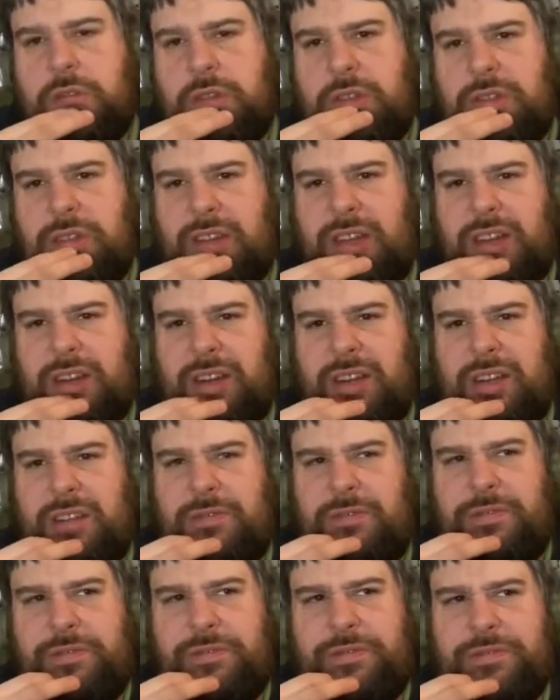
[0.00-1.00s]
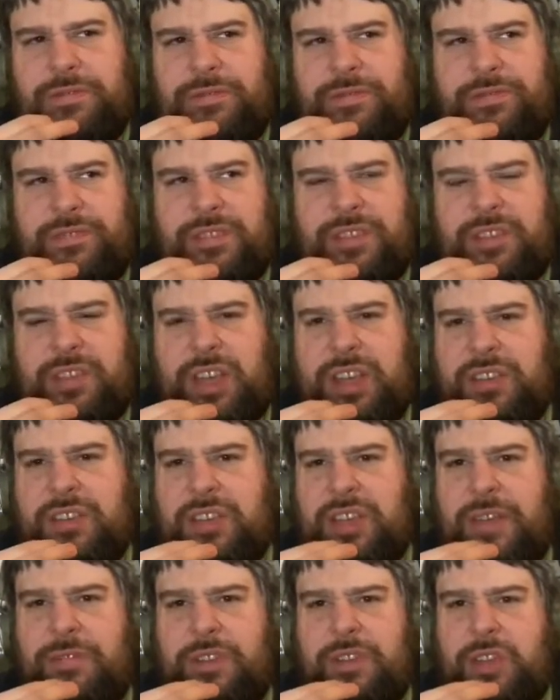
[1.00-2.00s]
I don't know, six,
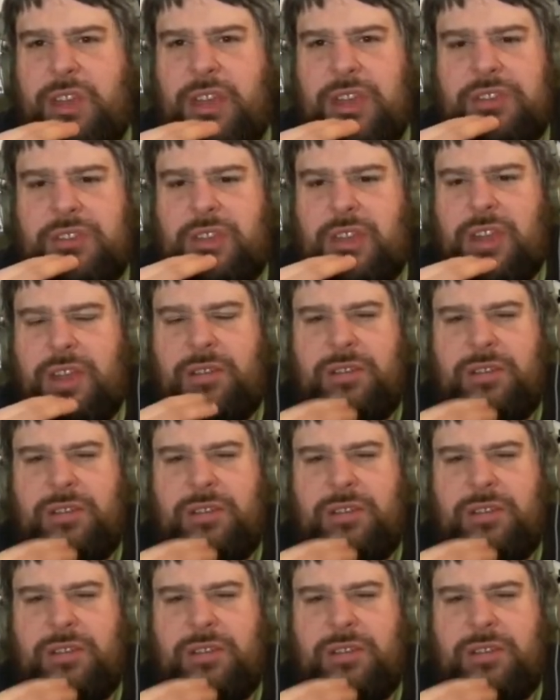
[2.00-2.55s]
seven years ago.